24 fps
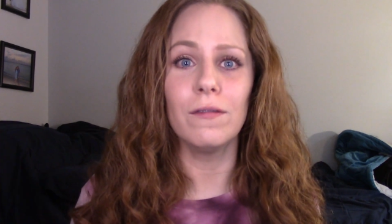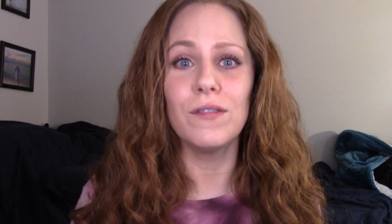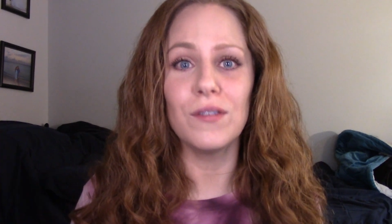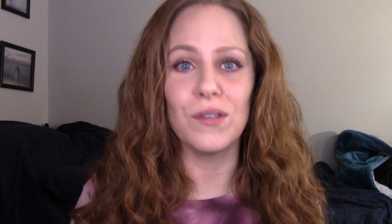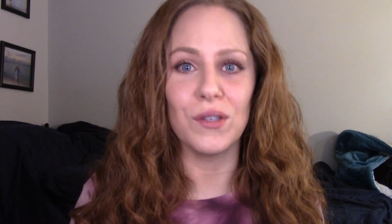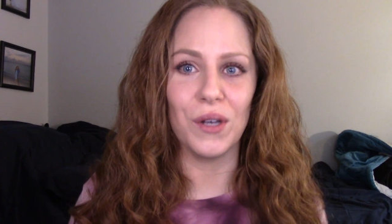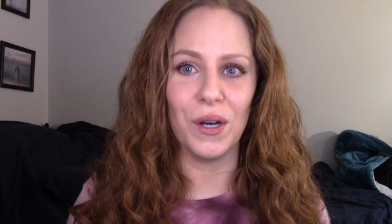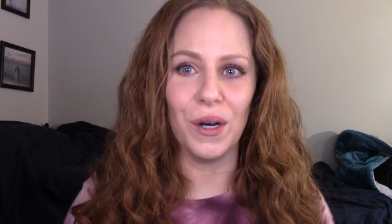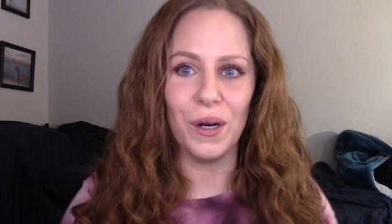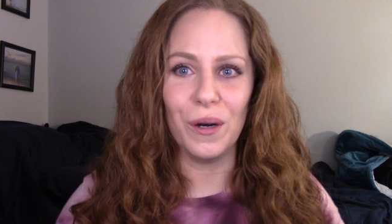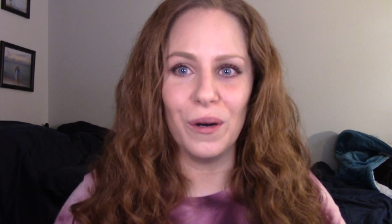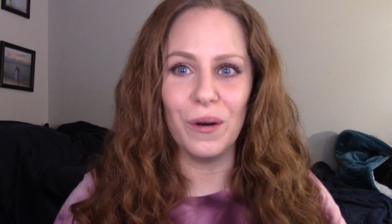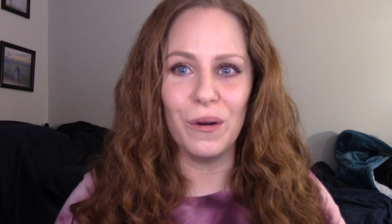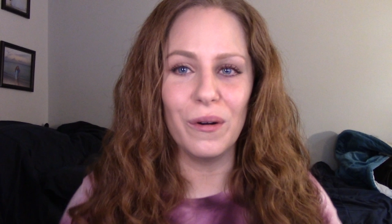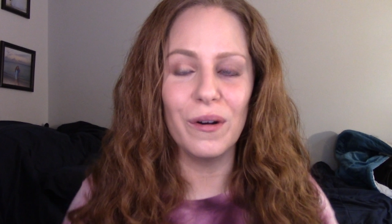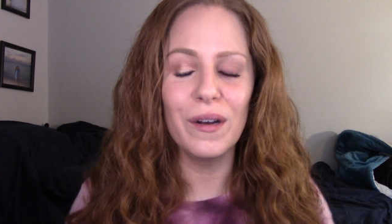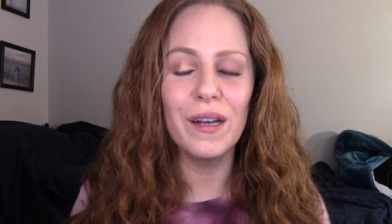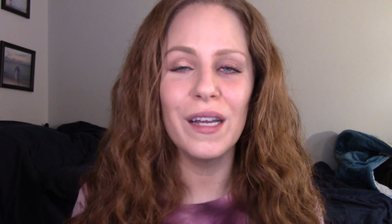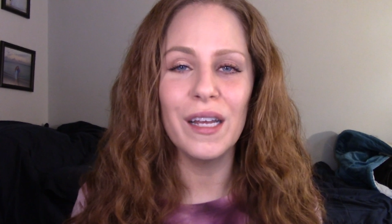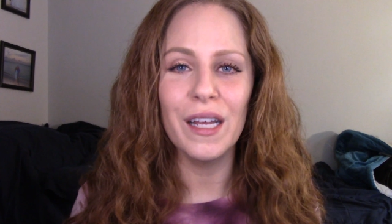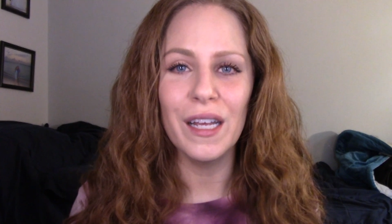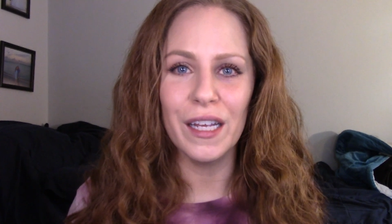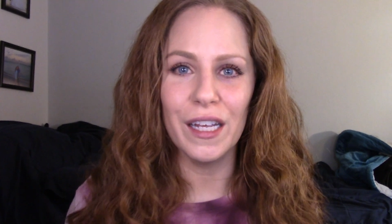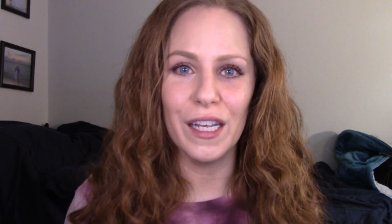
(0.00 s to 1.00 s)
So
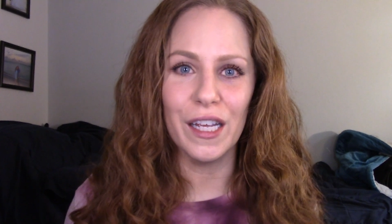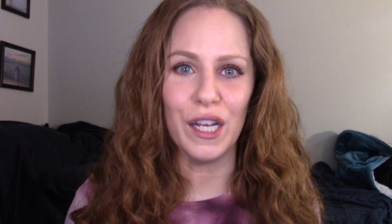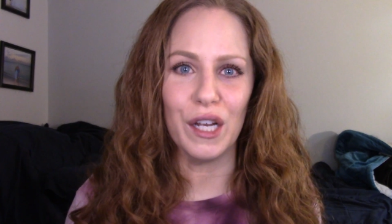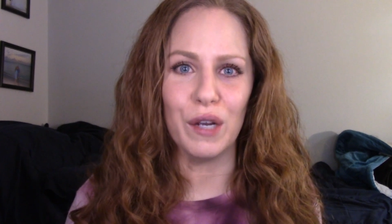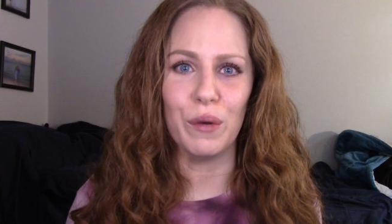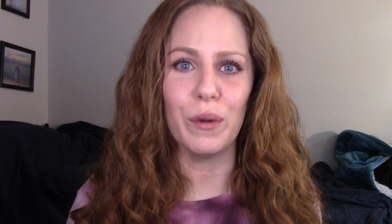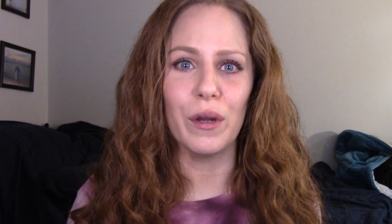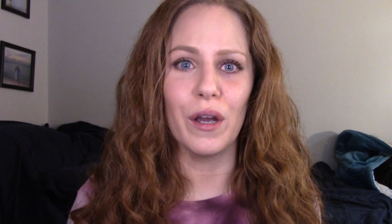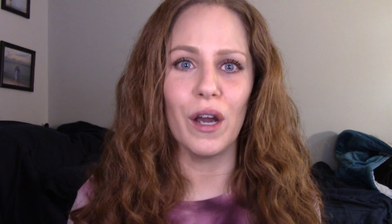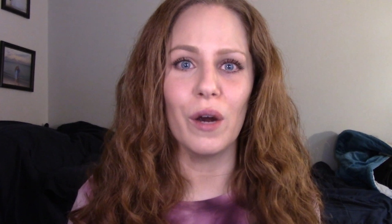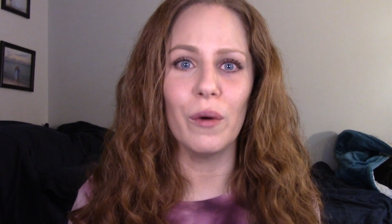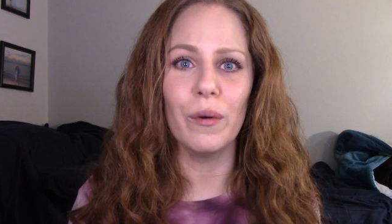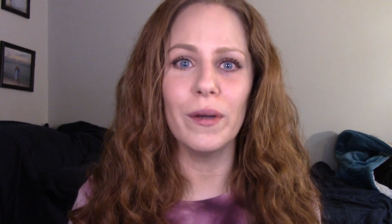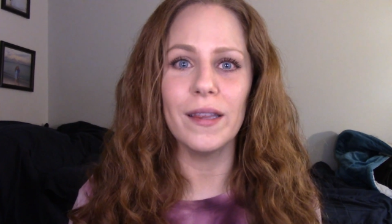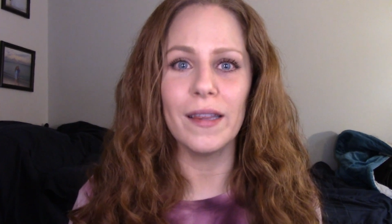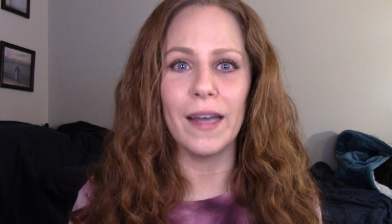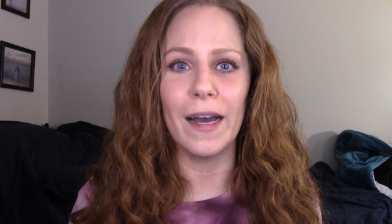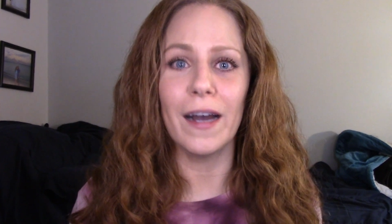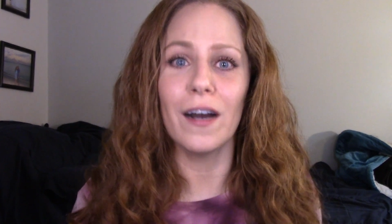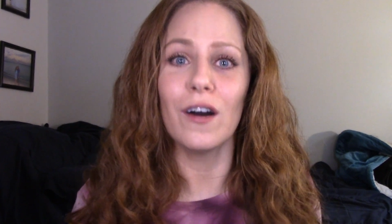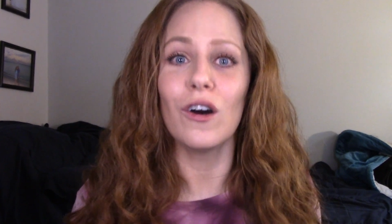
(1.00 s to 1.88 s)
here we are with that.